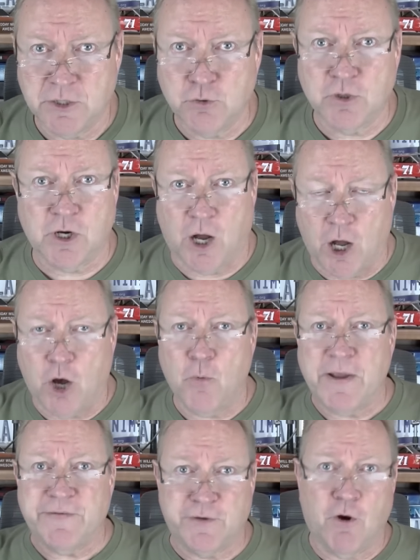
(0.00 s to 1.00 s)
You can
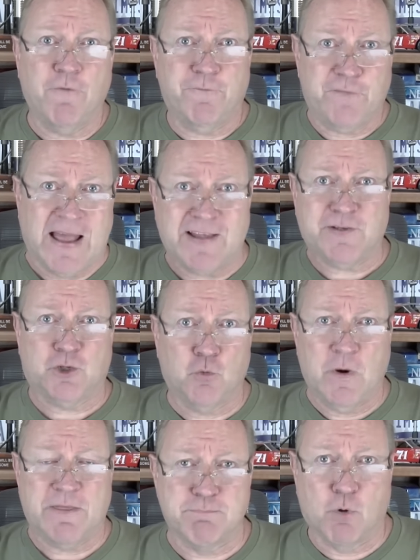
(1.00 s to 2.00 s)
always go faster
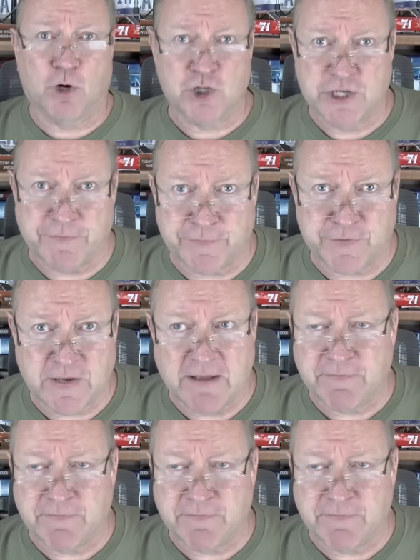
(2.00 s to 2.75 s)
with more shifts.